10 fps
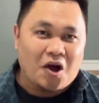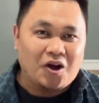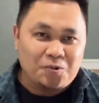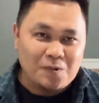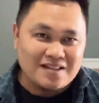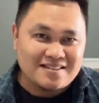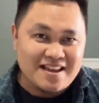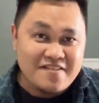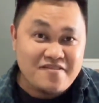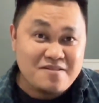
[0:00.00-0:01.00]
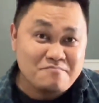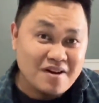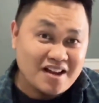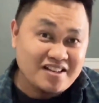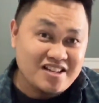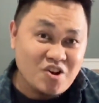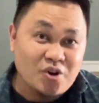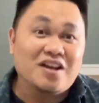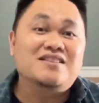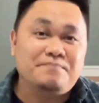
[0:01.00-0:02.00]
or while saving money
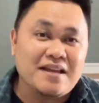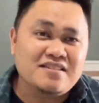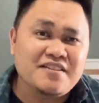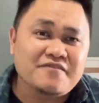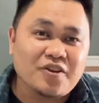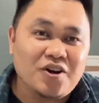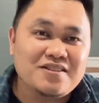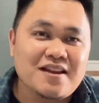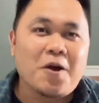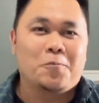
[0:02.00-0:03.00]
on expensive toys?